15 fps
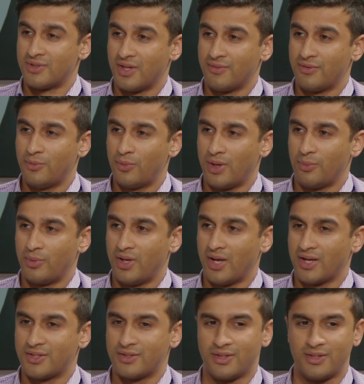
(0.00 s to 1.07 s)
level, when we
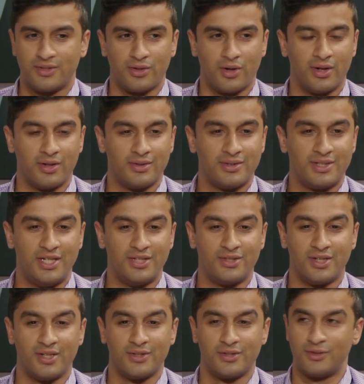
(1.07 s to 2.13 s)
actually start
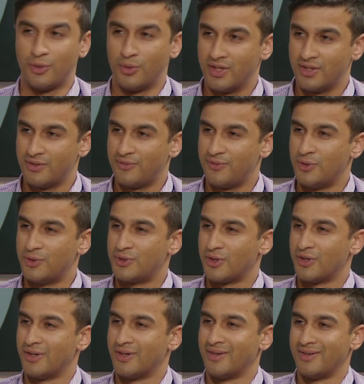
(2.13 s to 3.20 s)
teaching students,
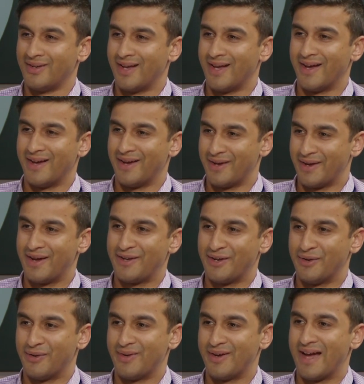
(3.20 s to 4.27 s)
future, uh, you
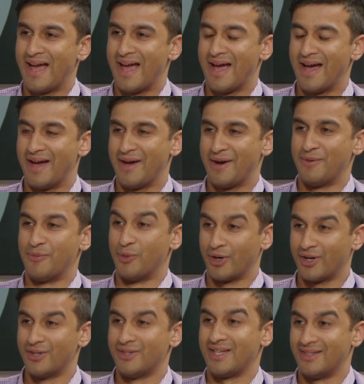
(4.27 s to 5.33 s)
know, uh,
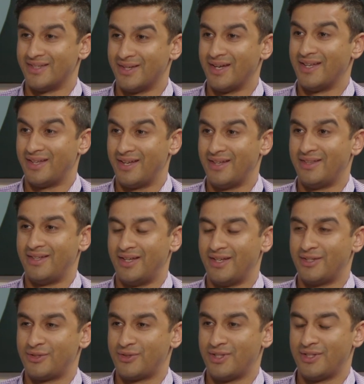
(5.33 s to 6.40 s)
workers in the in, in the
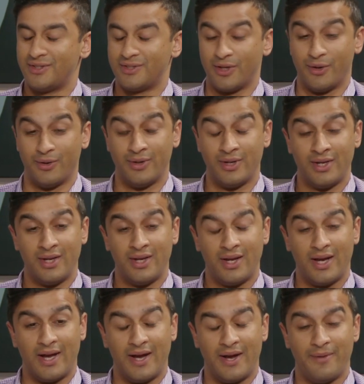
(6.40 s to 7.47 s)
industries. So,
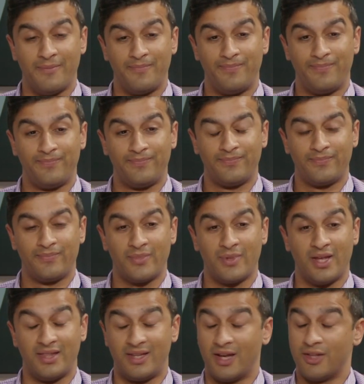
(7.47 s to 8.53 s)
um,
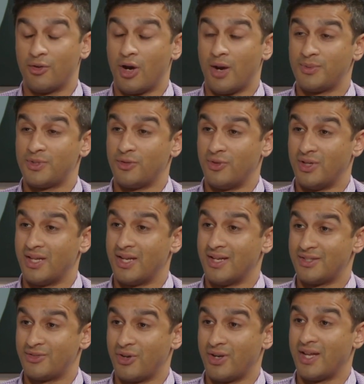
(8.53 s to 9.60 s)
and the other option really
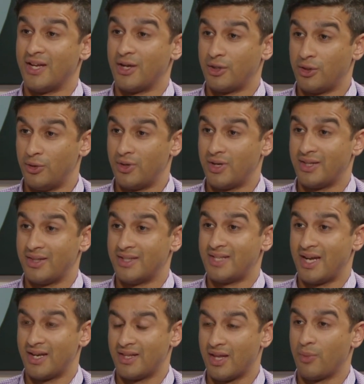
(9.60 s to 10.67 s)
is trying to include it in the
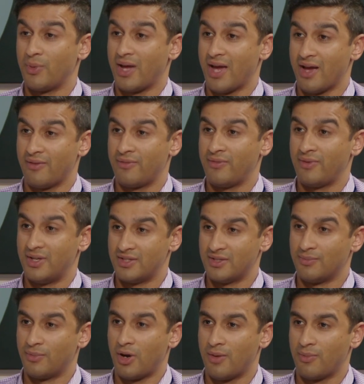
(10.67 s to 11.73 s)
data that we have in
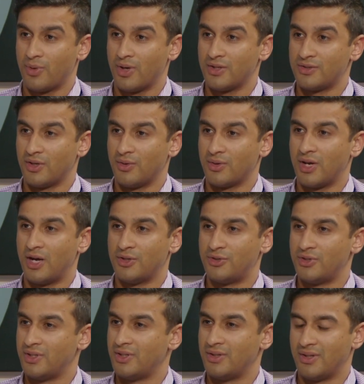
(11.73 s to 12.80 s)
Zimbabwe. So,
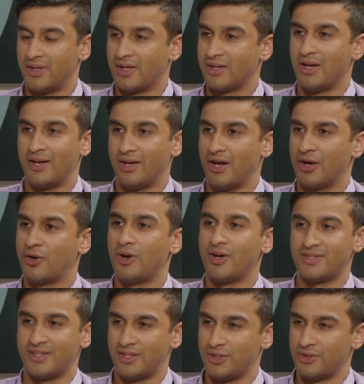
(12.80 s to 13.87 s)
countries like uh,
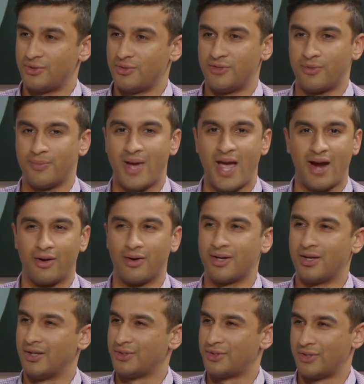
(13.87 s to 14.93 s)
across industries, from
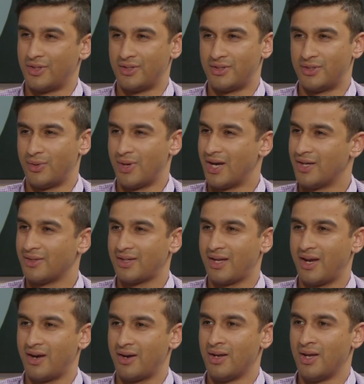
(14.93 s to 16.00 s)
agriculture to
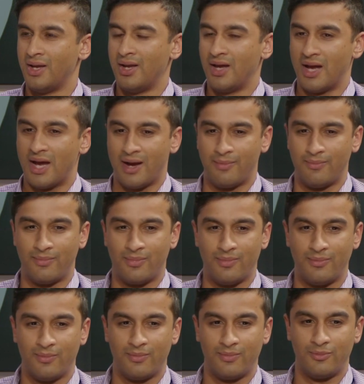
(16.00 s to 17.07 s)
healthcare, um,
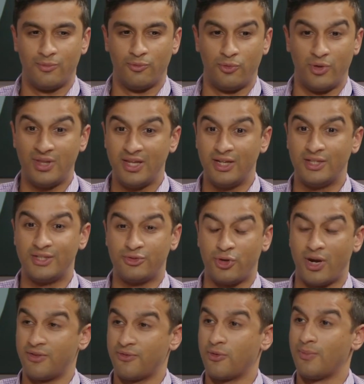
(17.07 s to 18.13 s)
really
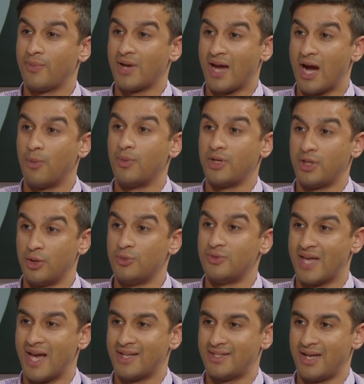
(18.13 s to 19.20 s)
transforming how we use
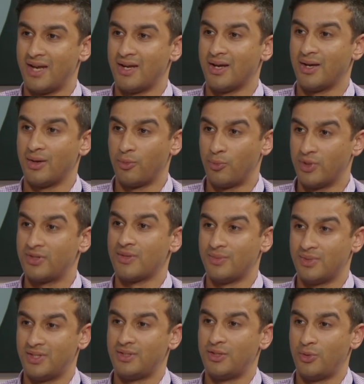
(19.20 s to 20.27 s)
that data with some of
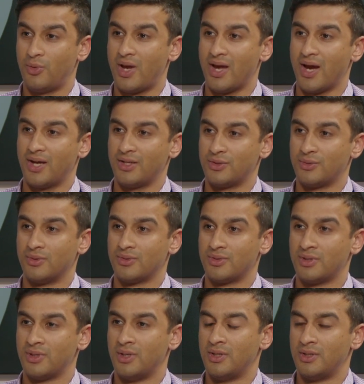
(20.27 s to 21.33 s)
these new AI
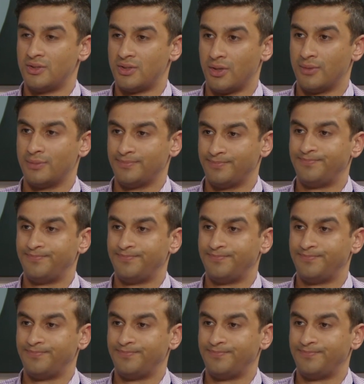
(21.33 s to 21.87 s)
tools. So.